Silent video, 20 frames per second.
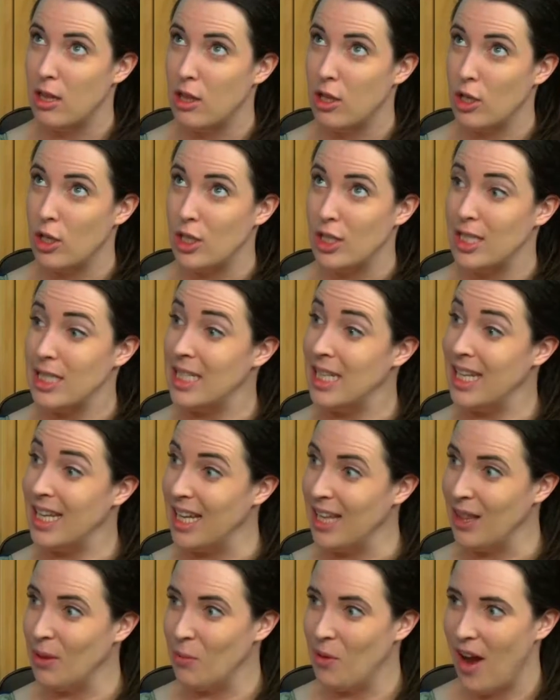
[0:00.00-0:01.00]

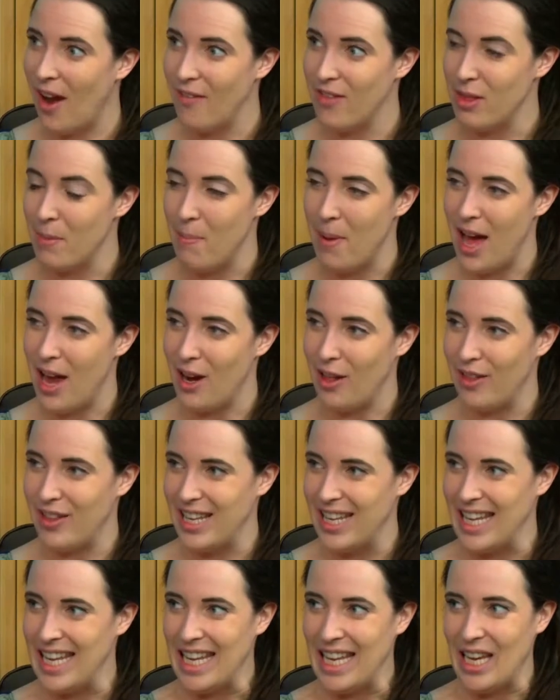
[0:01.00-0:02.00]
13th, we're having the Battle of
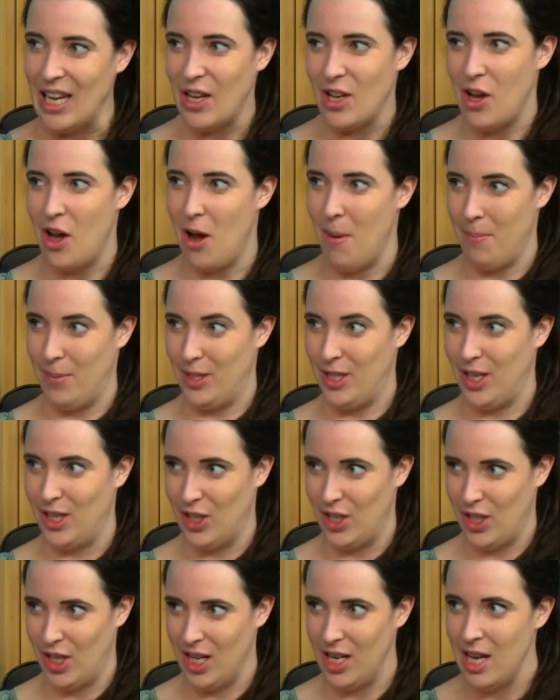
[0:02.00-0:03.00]
the Ink
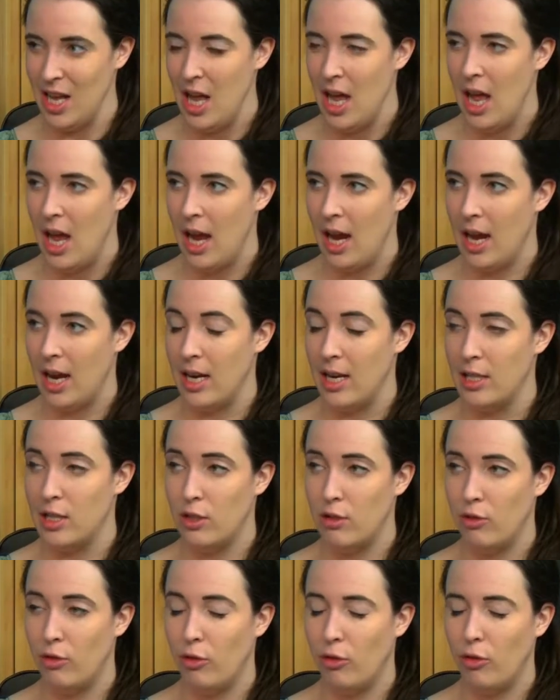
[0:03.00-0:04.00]
competition, and
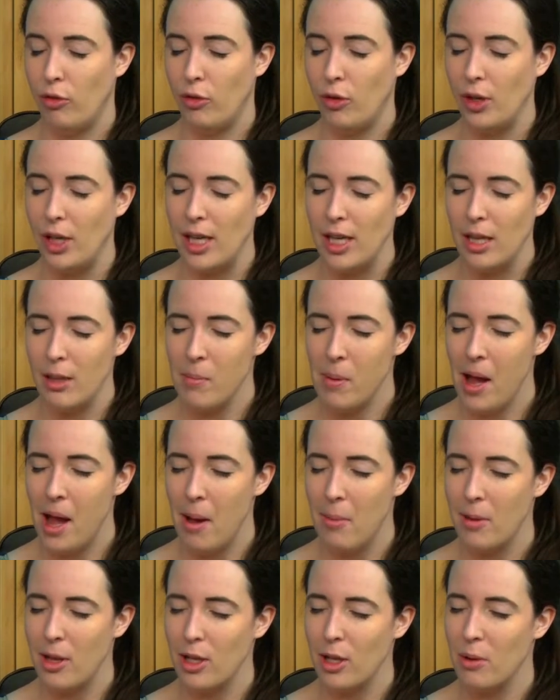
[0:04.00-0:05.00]
it's free to the
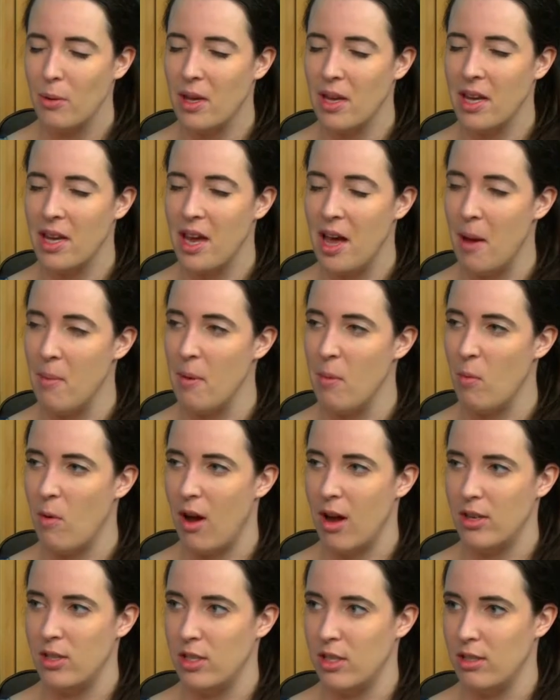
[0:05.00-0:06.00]
public. You can come and
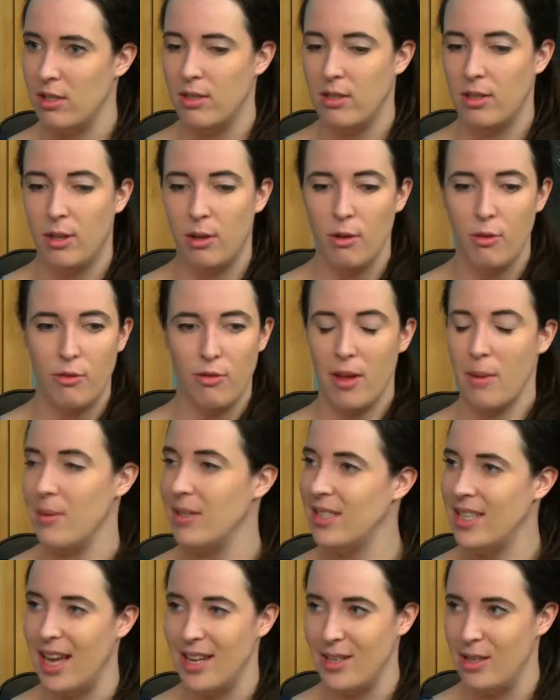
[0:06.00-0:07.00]
watch these two
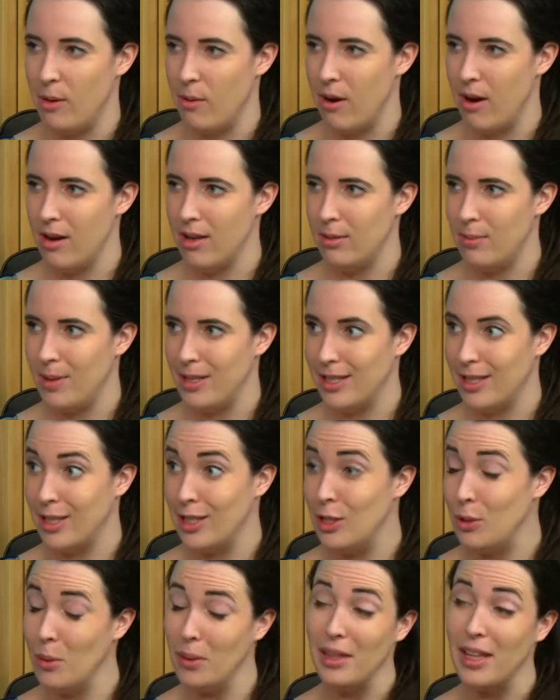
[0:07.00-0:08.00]
famous tattoo artists basically
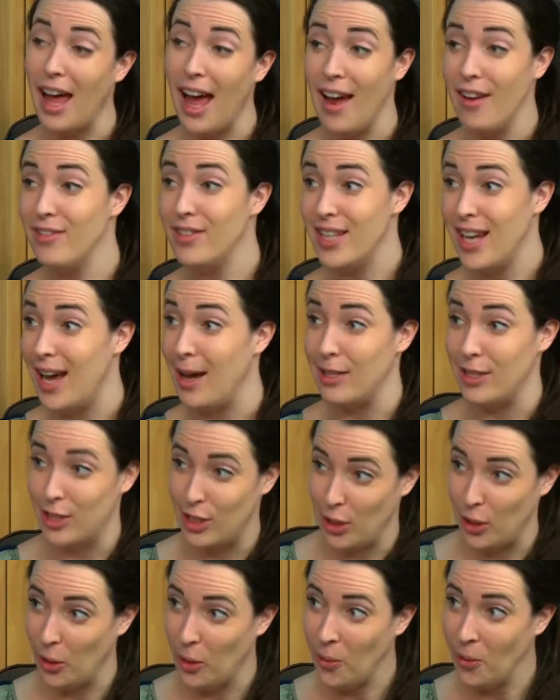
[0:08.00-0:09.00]
do a live
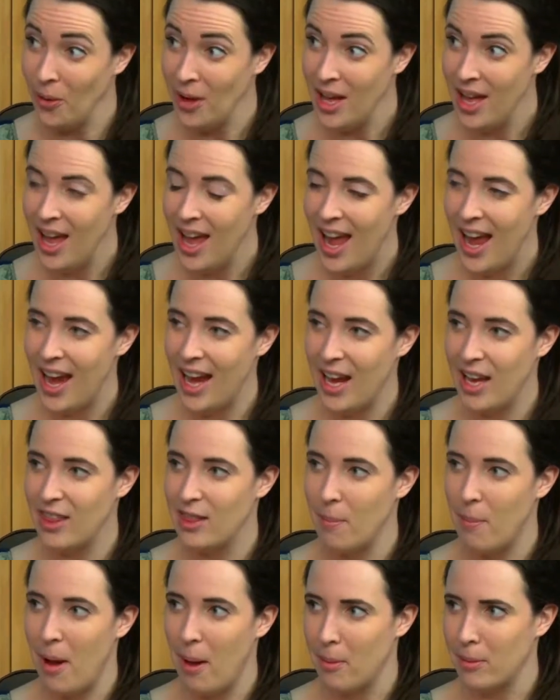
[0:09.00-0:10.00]
tattoo, and
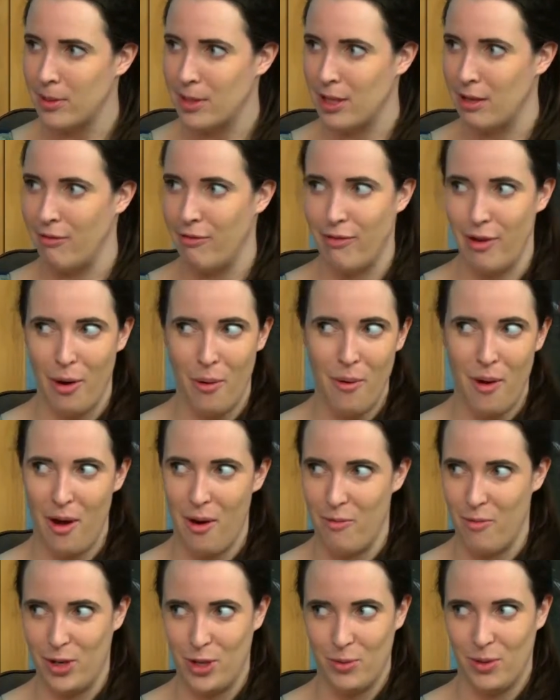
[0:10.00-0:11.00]
the public's going to vote
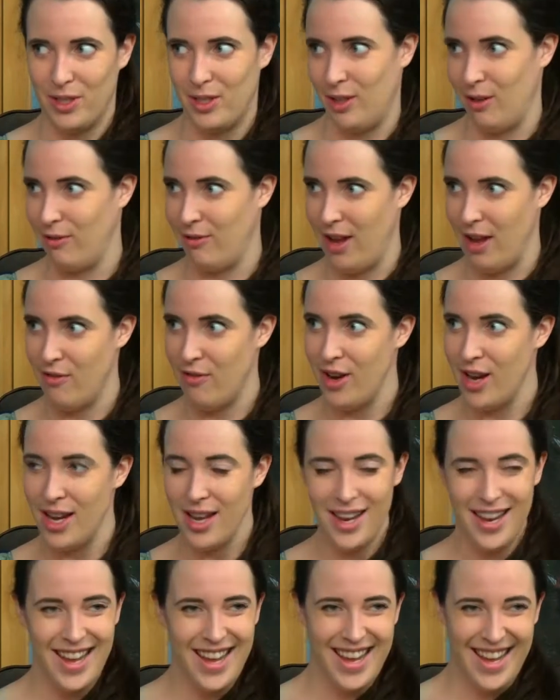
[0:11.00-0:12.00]
on which one's their favorite.
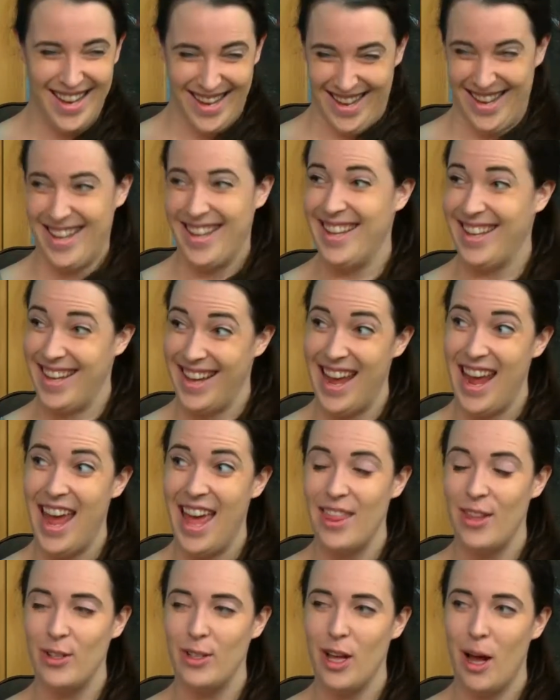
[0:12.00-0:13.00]
Oh my god!
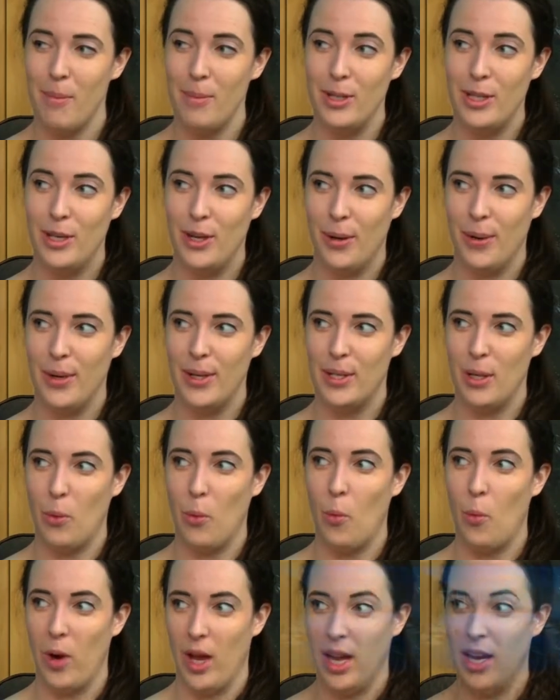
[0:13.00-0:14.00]
And there's opportunity to
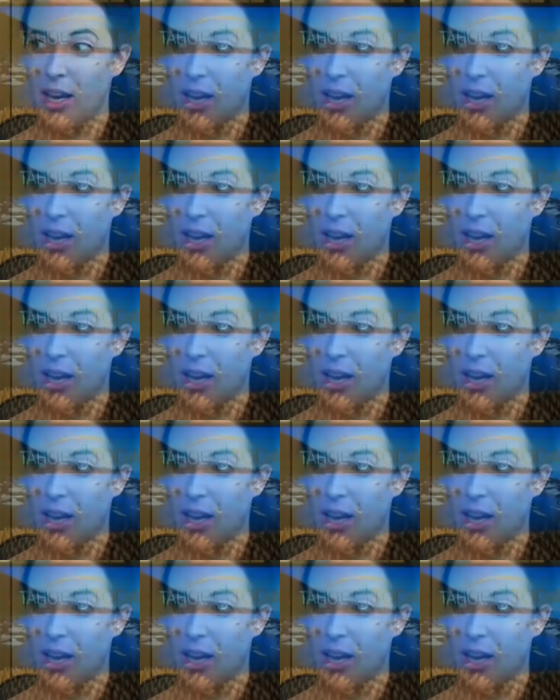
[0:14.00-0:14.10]
win